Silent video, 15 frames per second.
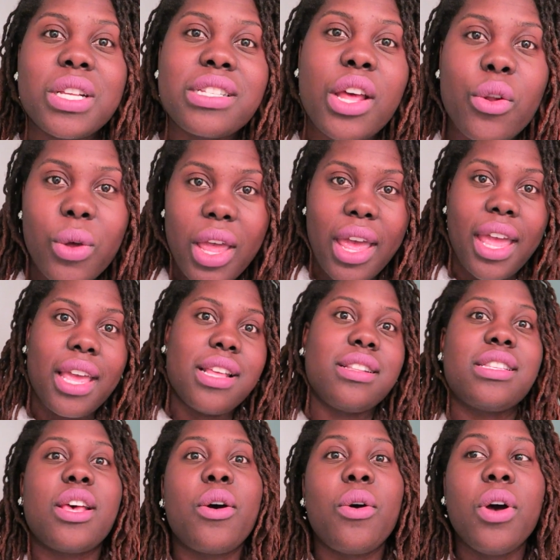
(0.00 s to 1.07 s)
It's not okay.
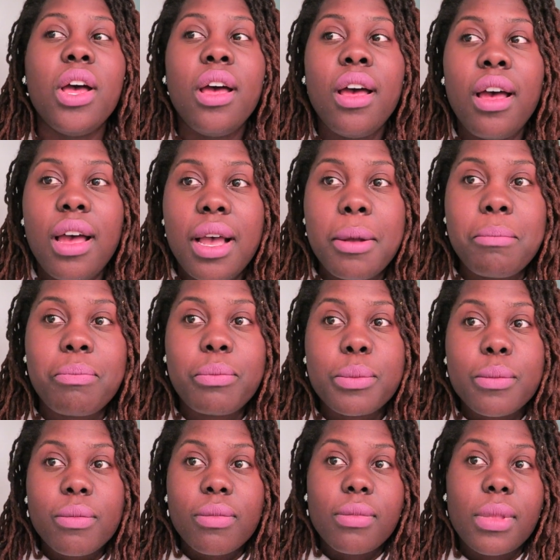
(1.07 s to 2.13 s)
And so
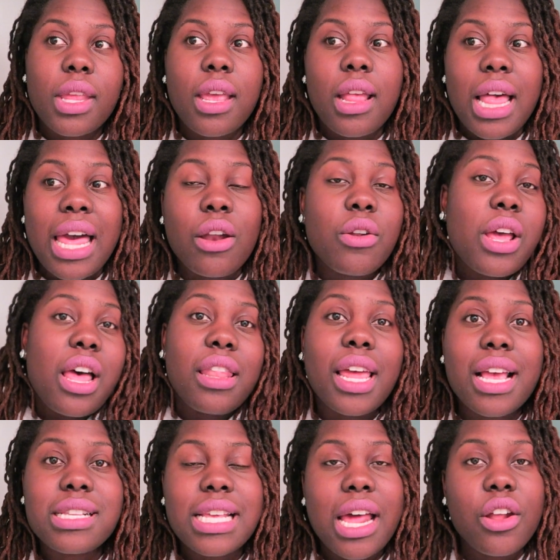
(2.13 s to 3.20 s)
I don't know how,
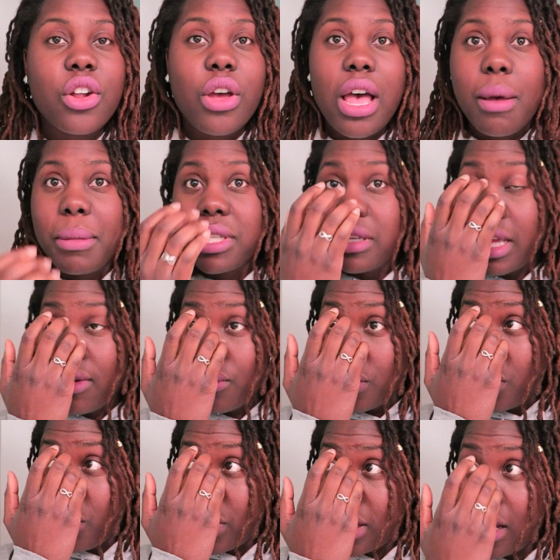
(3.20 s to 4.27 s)
like I said, I don't know how much I'll even
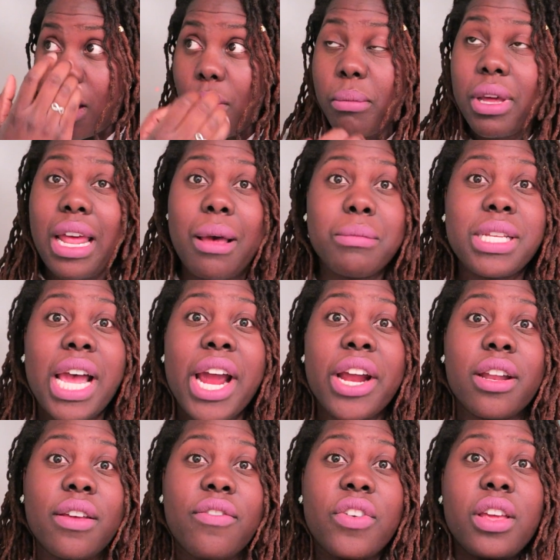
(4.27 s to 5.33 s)
record y'all, but I'm
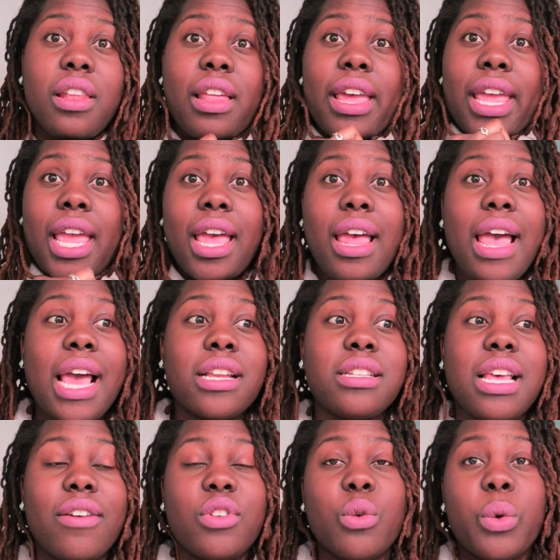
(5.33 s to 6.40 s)
tired of feeling like I
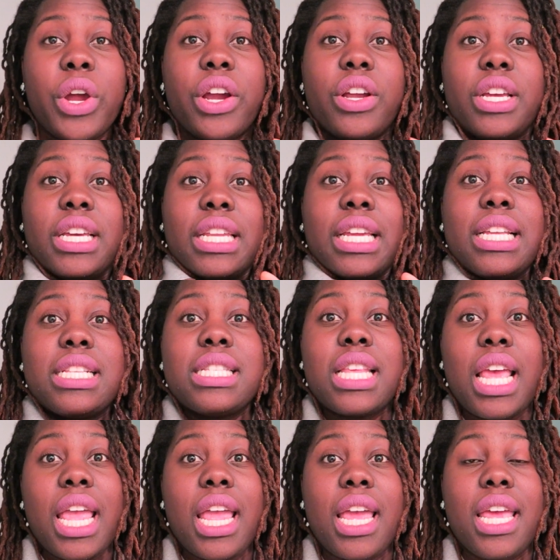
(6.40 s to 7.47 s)
just have to wear
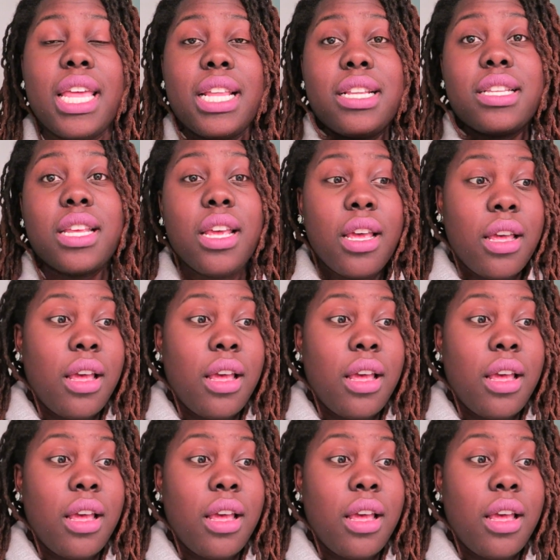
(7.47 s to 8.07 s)
hoodies and